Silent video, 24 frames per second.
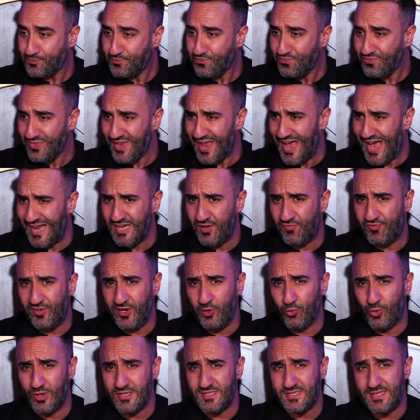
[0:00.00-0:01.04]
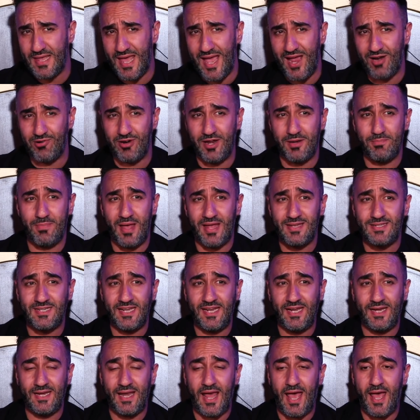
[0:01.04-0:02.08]
And if he was there in
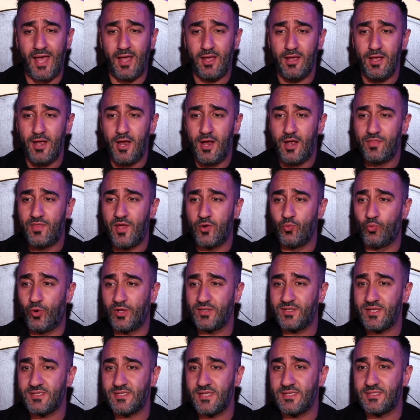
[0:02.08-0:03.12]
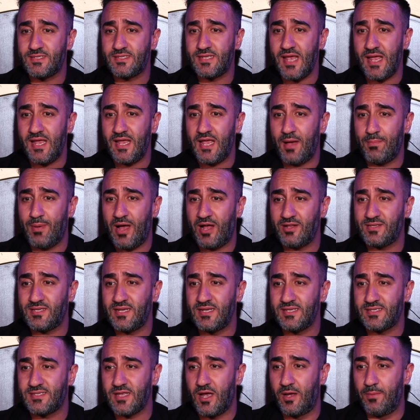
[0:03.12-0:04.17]
Medina, then what does it say about
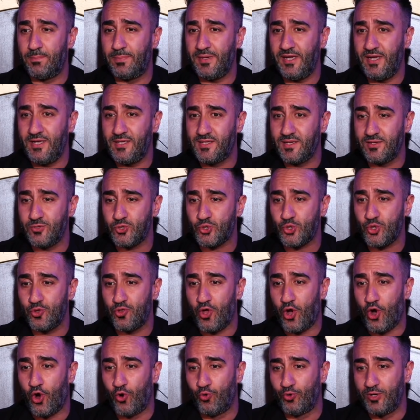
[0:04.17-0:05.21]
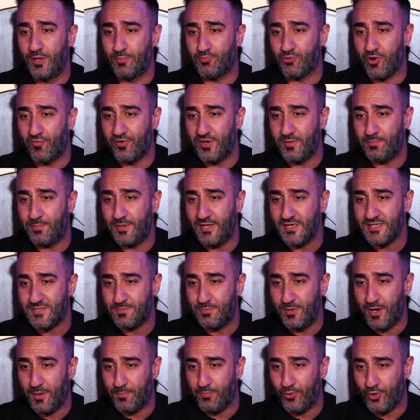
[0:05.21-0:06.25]
his obedience to the Holy Prophet, peace
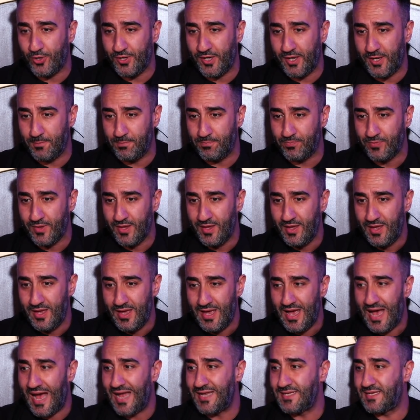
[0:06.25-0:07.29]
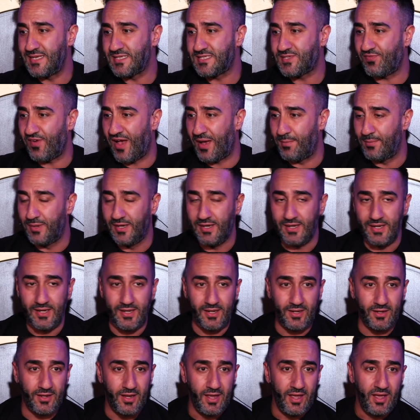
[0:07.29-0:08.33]
be upon him, and his
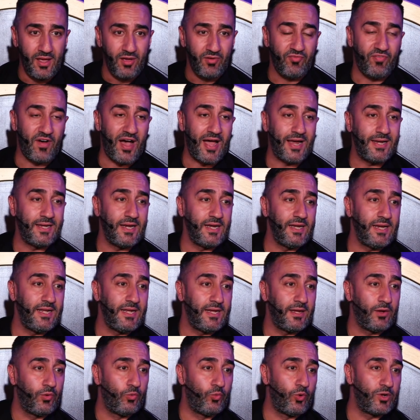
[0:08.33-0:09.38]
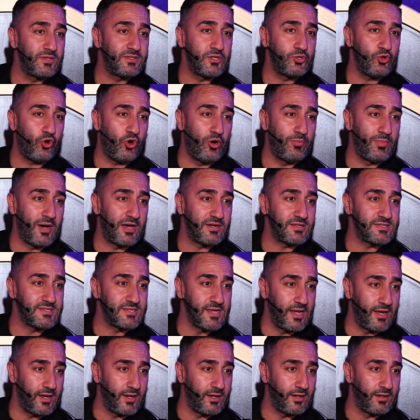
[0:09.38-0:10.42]
family? Finally, what did Umar
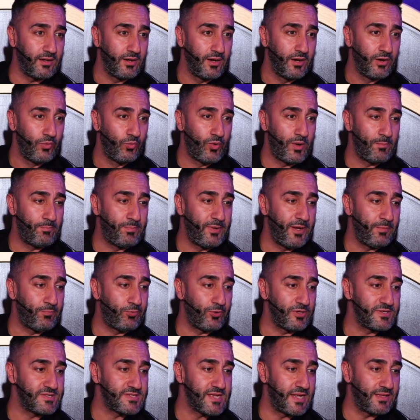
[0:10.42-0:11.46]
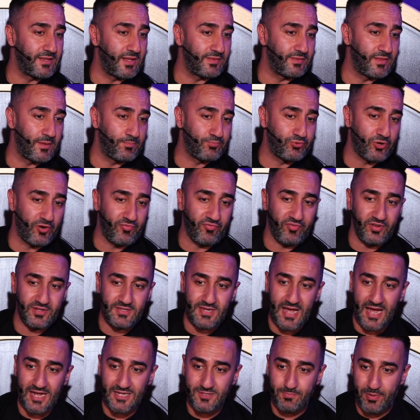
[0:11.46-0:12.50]
say when people said that the Prophet
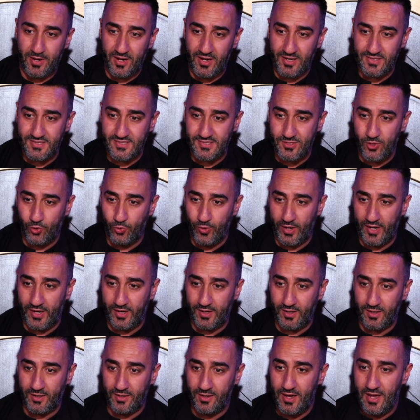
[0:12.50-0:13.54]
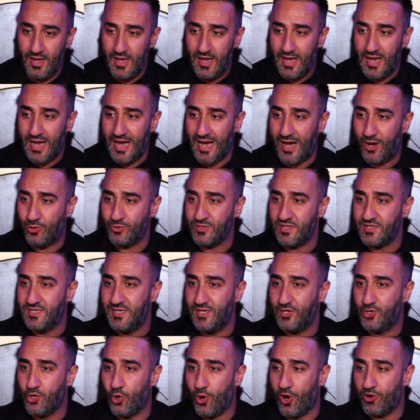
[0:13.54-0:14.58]
had passed away? How did
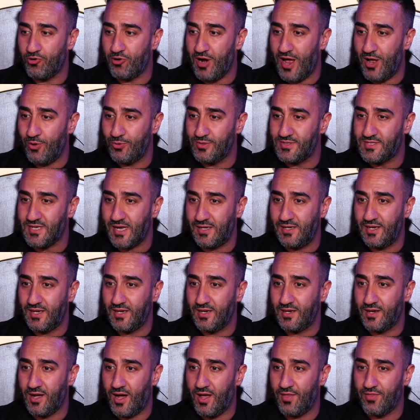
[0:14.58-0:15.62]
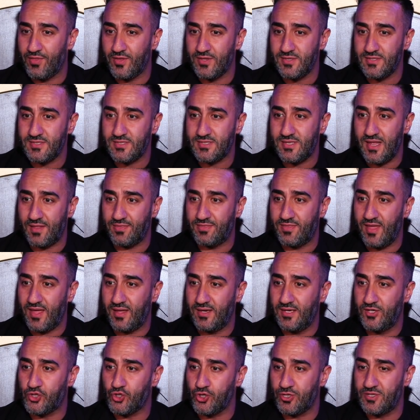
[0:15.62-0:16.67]
he go around telling others that
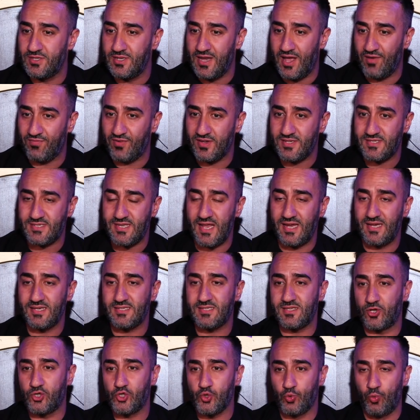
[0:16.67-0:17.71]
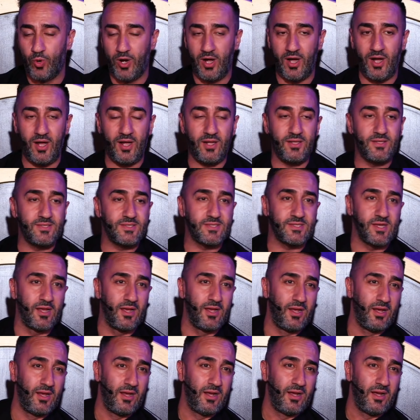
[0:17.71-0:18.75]
they should never say such words?
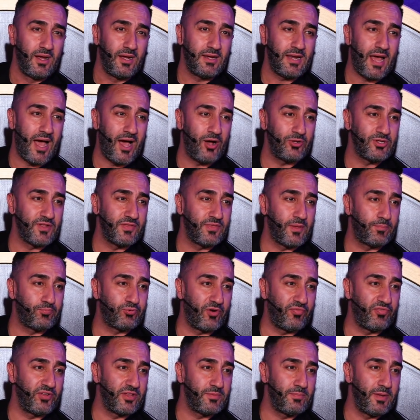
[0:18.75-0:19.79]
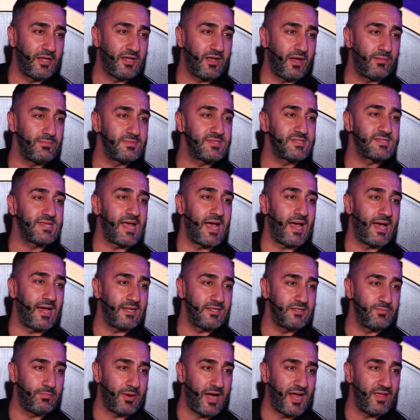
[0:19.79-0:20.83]
And how did the Prophet become
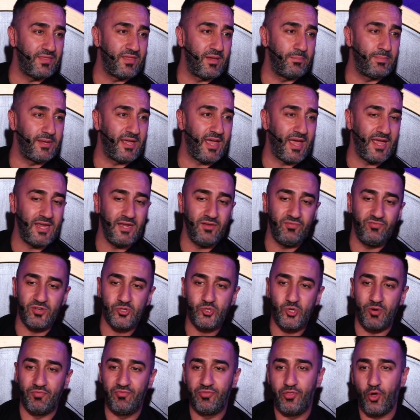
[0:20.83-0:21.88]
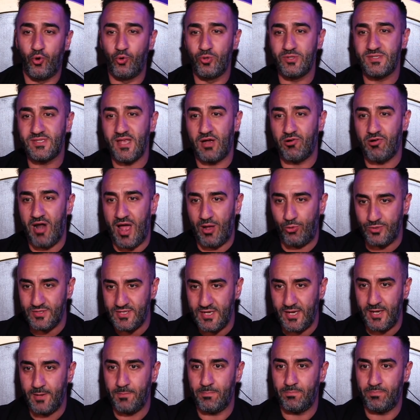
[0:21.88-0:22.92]
sad by the behaviors of those around
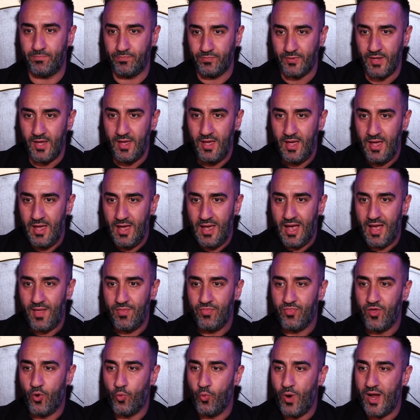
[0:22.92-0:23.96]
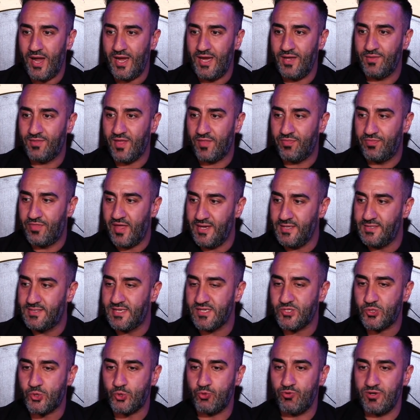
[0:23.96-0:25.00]
him and the way that they
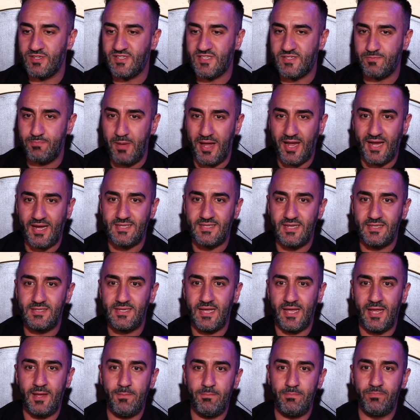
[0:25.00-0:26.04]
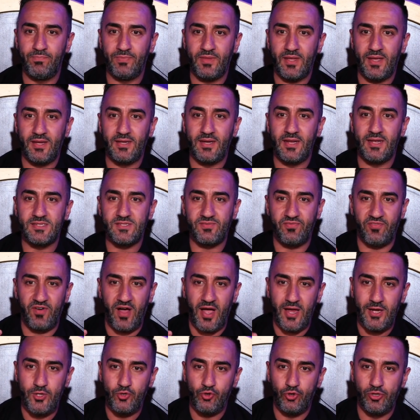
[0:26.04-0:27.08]
disrespected him in his
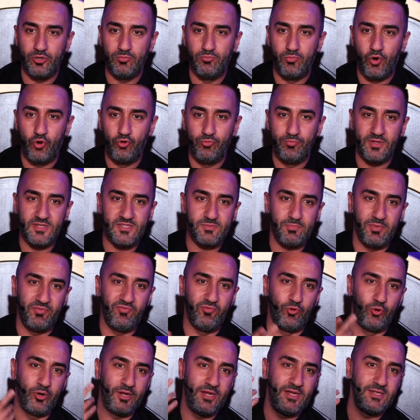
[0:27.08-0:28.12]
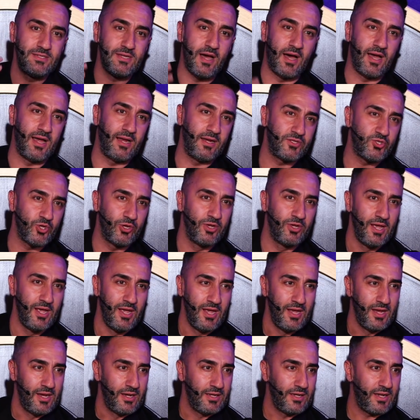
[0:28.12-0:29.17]
final moments before he died?
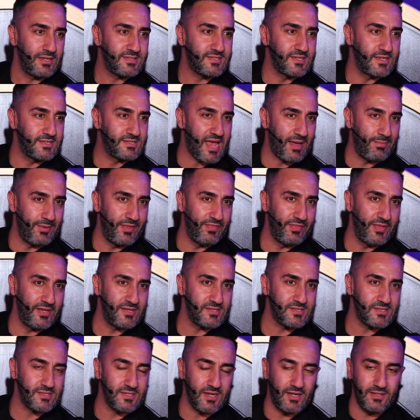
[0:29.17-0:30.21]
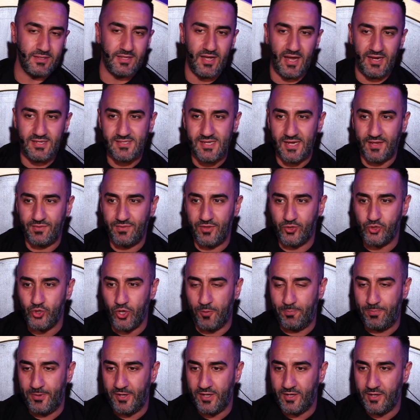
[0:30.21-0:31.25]
Let's examine this and dissect the
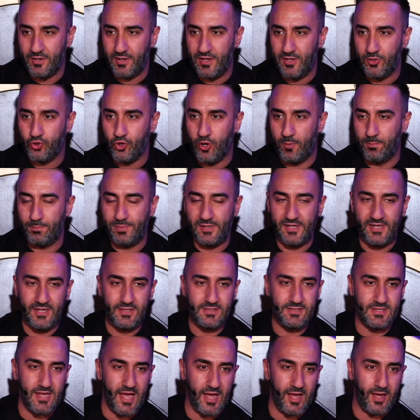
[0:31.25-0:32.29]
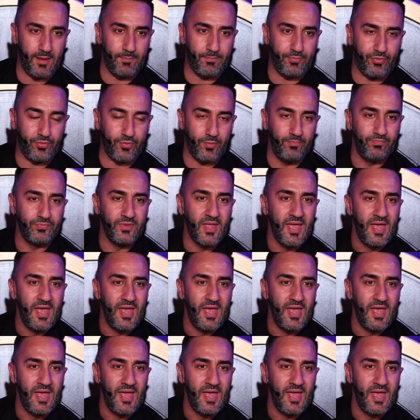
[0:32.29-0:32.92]
topic in complete depth.